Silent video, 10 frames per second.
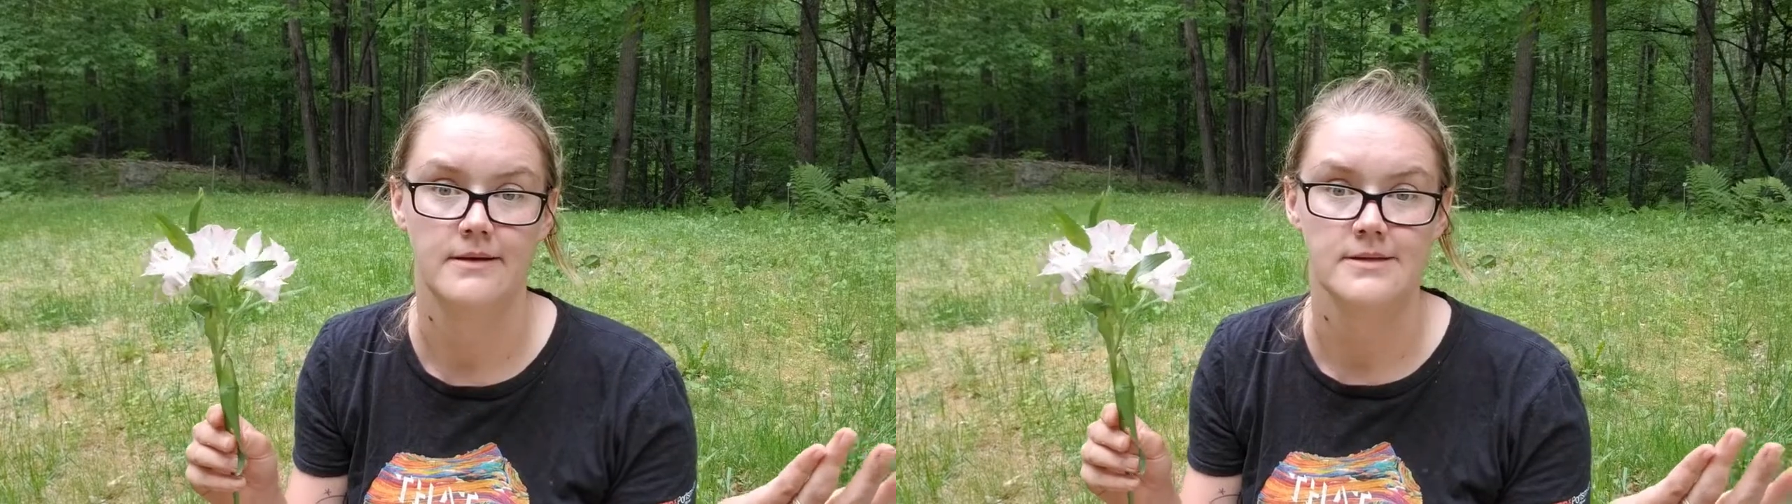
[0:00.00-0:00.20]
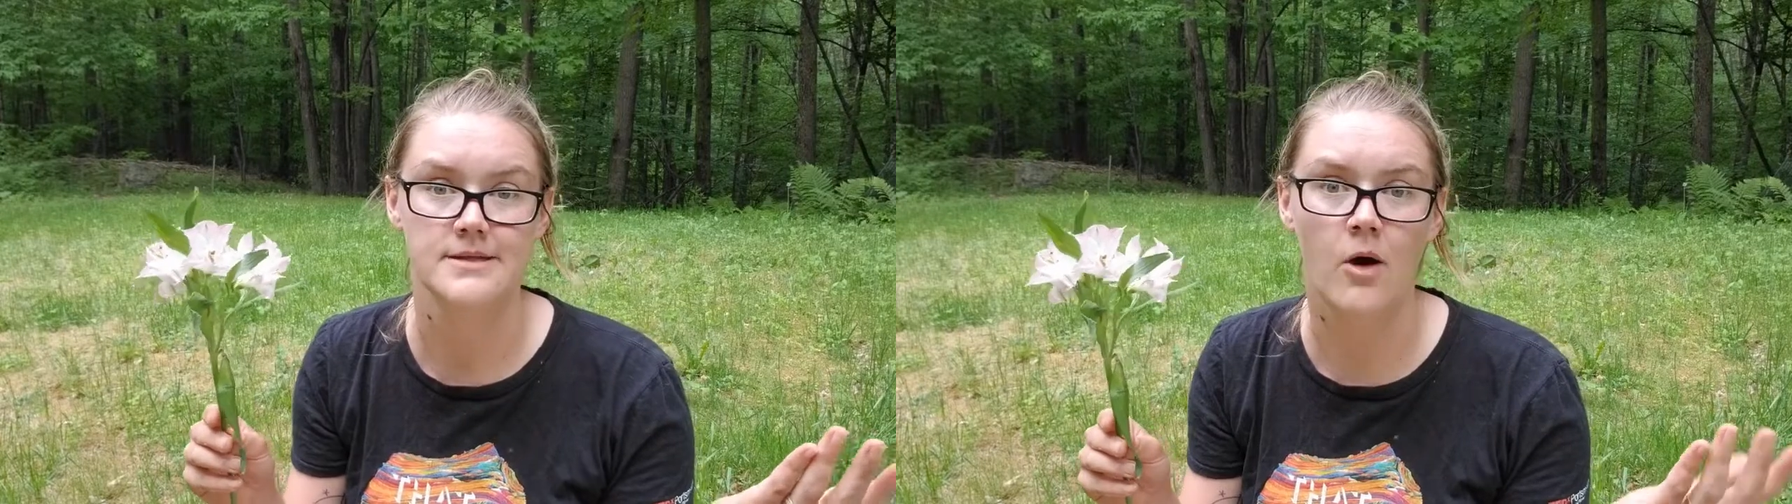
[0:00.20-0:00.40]

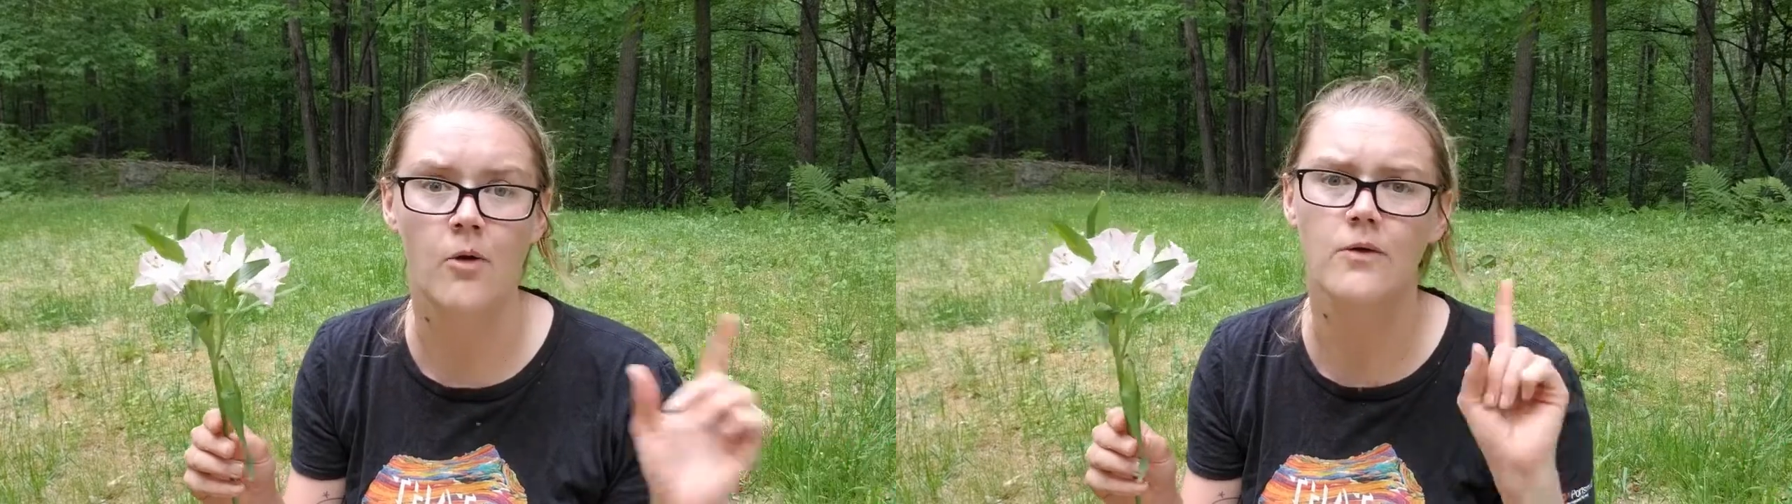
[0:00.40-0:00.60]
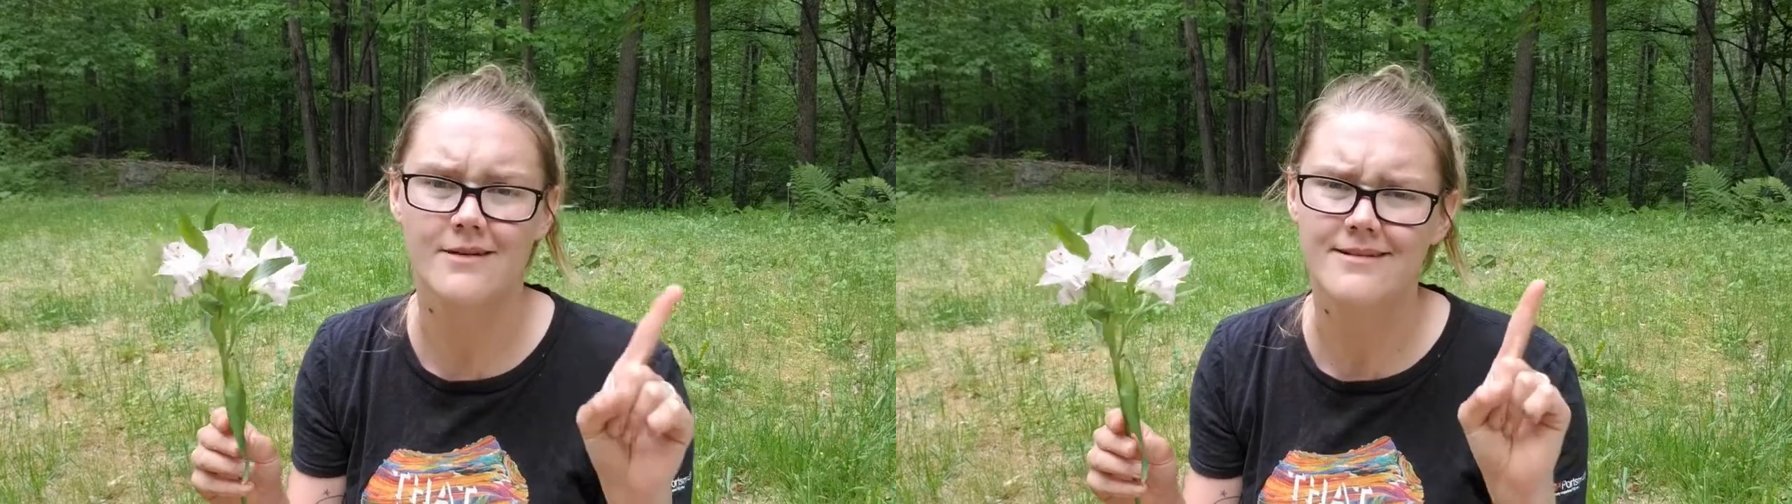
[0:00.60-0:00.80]

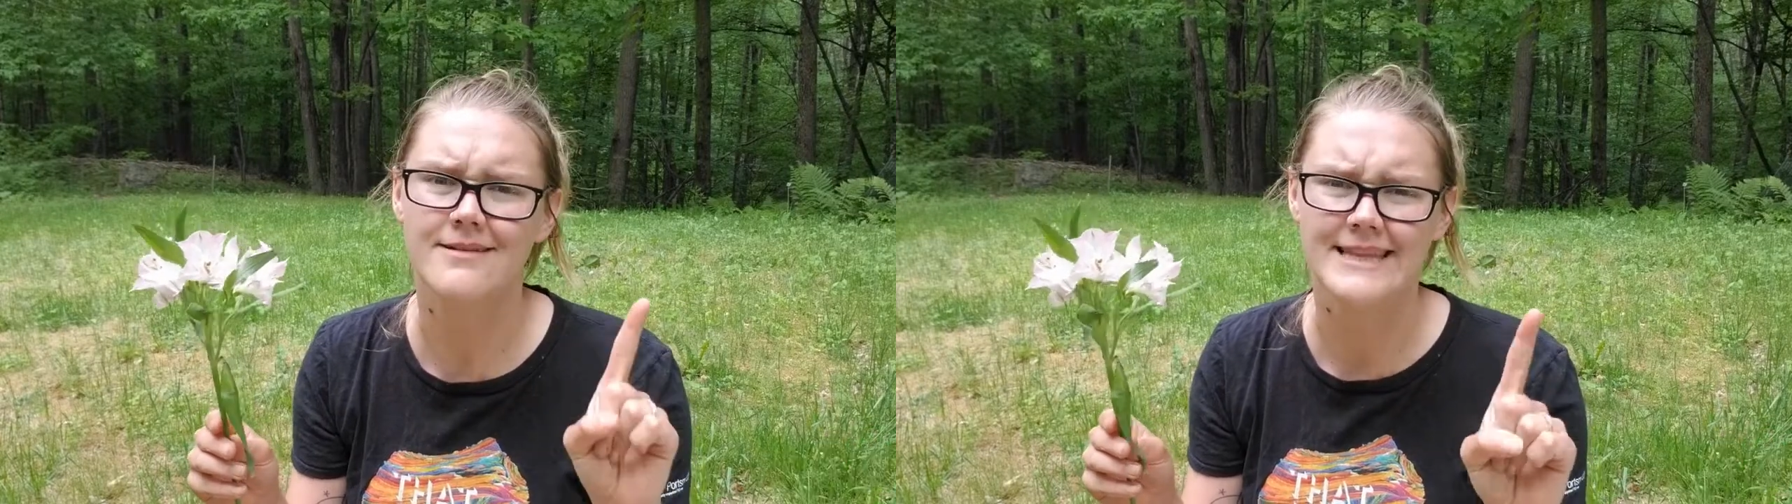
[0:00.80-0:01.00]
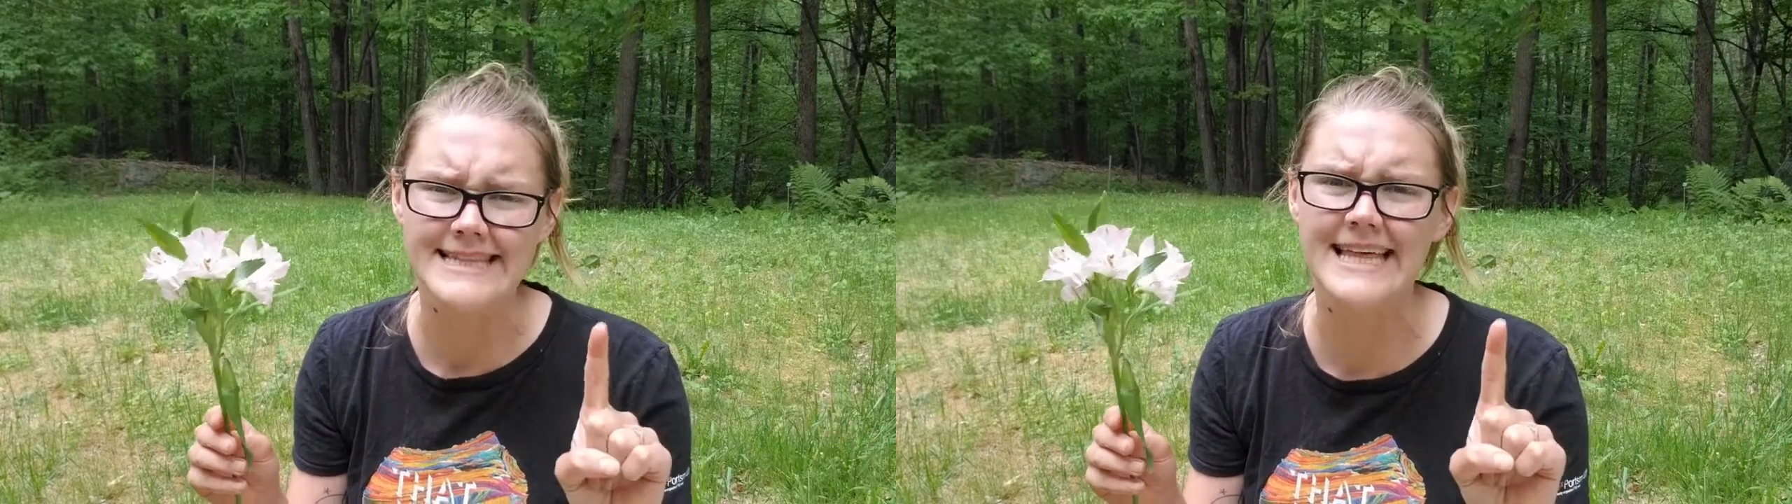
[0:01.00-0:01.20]
So
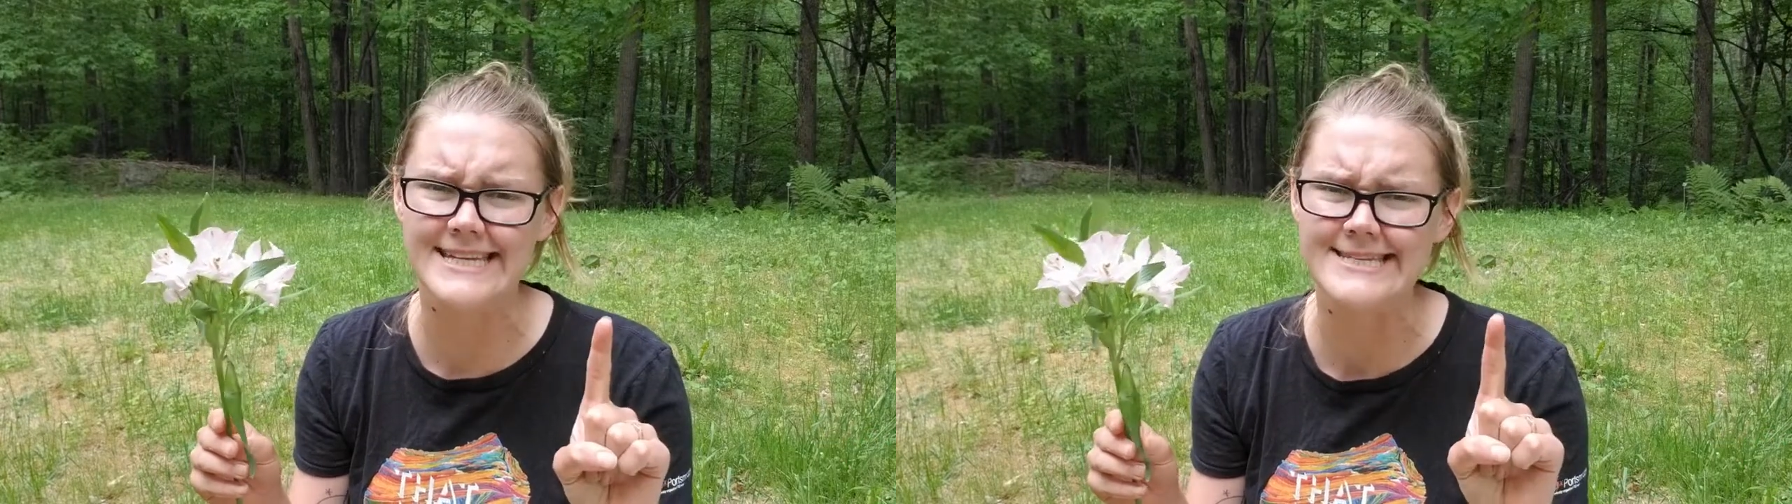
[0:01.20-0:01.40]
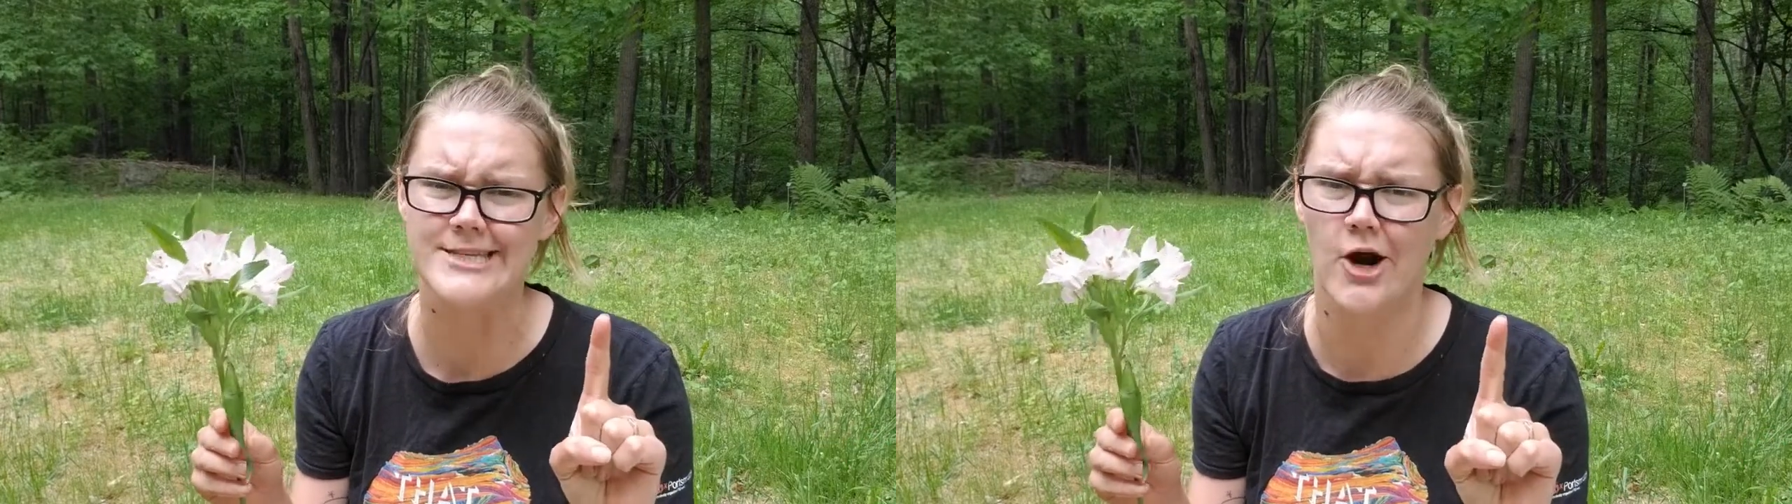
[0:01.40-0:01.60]

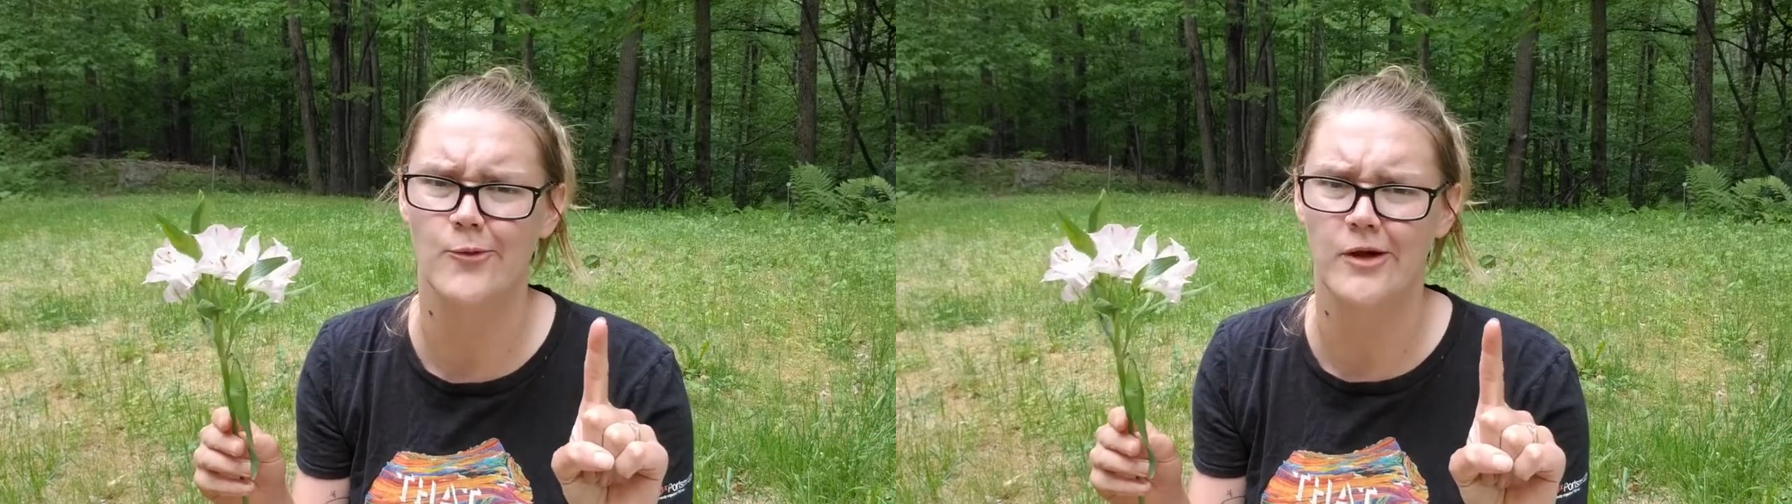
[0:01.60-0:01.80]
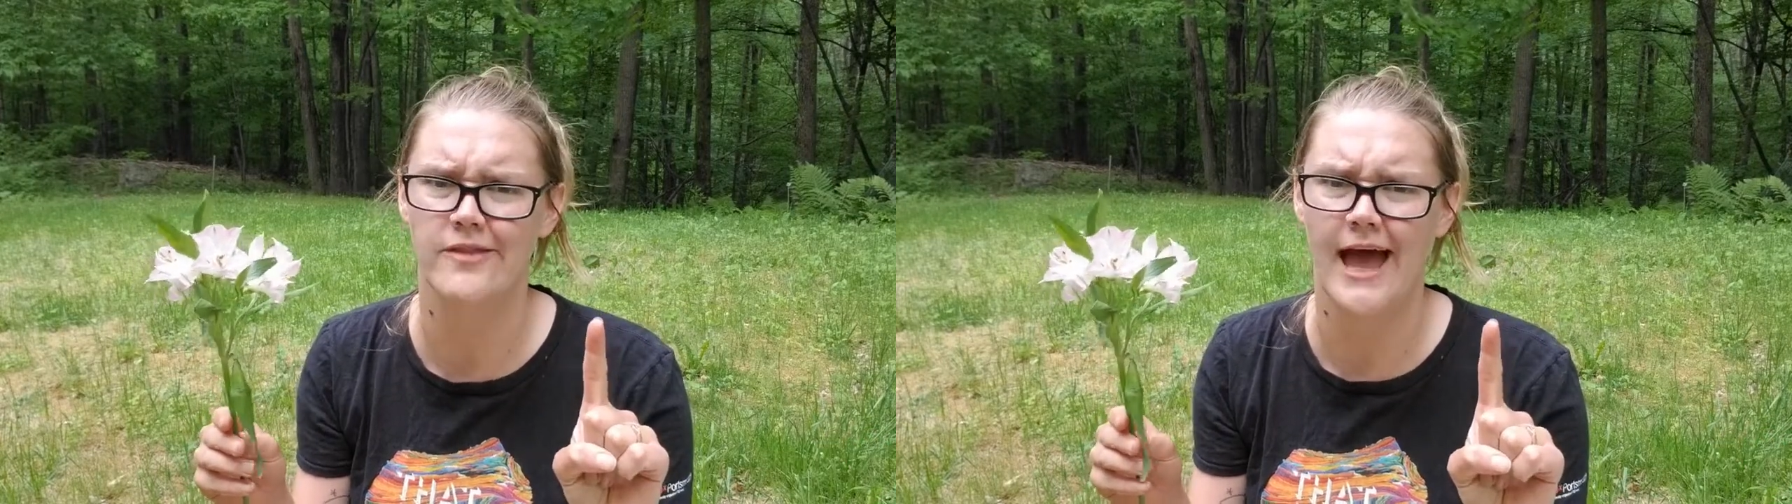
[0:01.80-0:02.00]
let's start
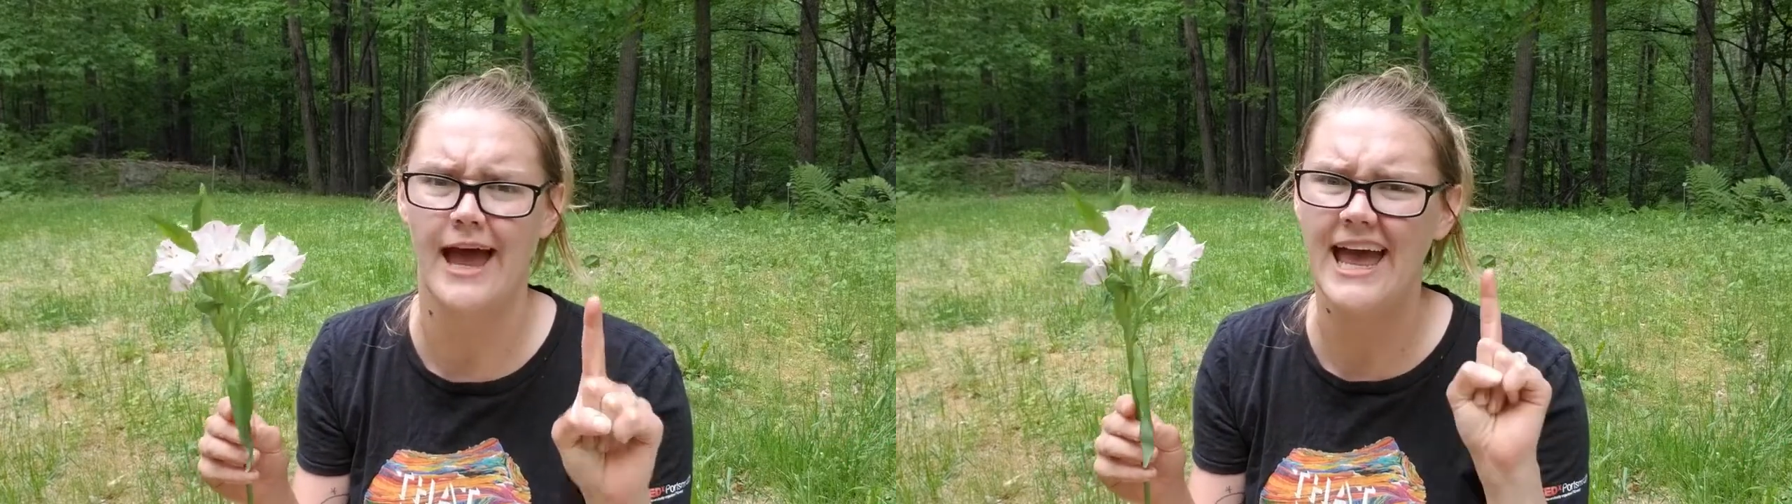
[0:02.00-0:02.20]
with that.